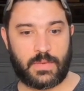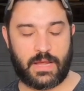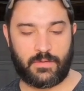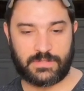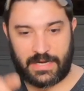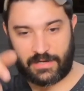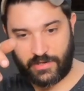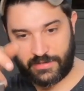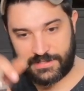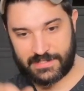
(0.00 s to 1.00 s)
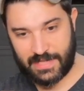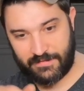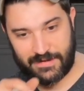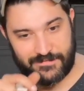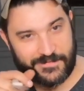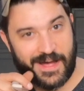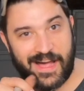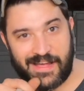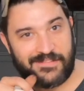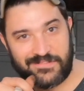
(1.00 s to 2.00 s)
I was at a good
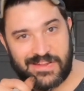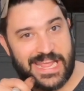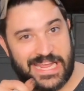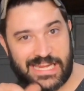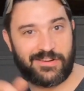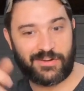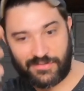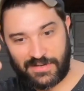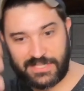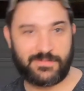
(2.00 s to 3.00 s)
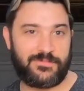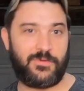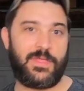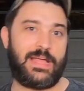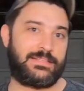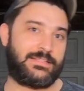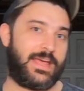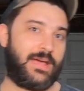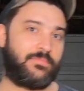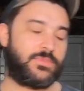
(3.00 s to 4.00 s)
75 to 80 degrees before that
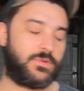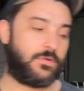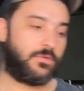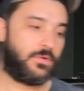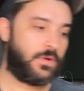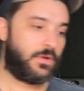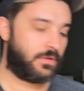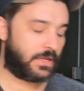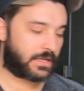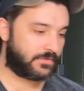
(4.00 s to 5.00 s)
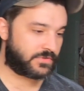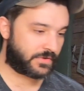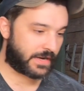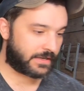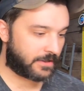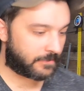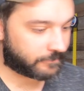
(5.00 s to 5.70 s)
snap, so that gives you an idea.